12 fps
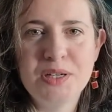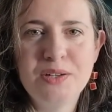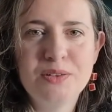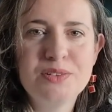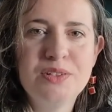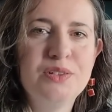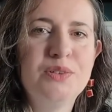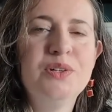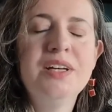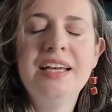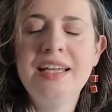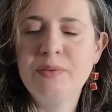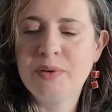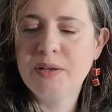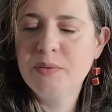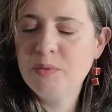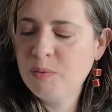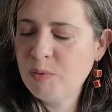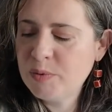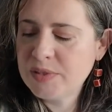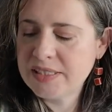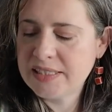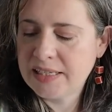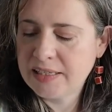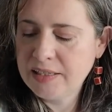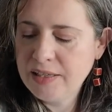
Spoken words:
knocks on the door. Anyway. What was I saying?